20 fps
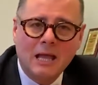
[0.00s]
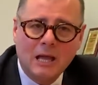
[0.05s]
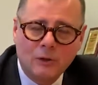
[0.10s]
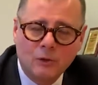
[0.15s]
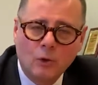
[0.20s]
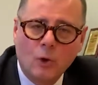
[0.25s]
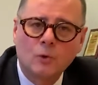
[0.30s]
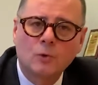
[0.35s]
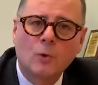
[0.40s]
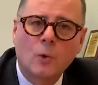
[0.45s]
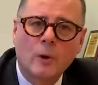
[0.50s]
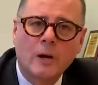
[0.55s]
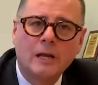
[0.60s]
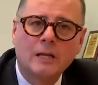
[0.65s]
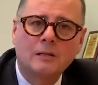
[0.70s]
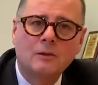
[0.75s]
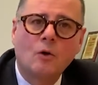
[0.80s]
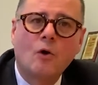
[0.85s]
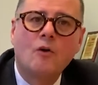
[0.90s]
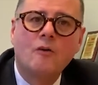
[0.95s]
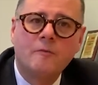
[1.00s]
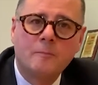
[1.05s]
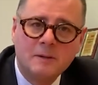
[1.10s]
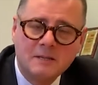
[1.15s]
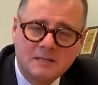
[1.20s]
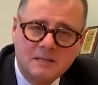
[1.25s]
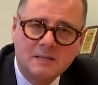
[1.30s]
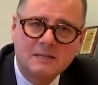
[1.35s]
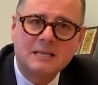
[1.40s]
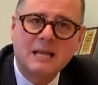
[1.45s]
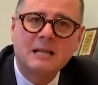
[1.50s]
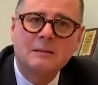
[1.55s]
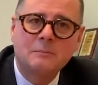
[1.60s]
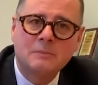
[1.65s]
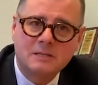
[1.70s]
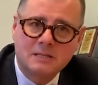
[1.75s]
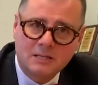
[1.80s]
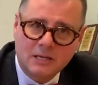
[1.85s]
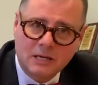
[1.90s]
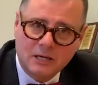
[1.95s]
a Doctorate of Business
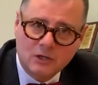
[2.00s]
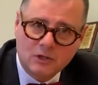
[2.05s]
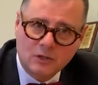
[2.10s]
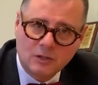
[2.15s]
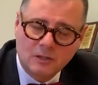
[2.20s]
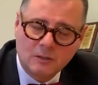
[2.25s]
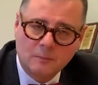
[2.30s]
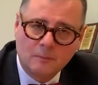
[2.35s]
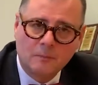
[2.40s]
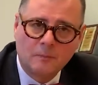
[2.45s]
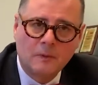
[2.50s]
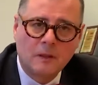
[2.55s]
Administration,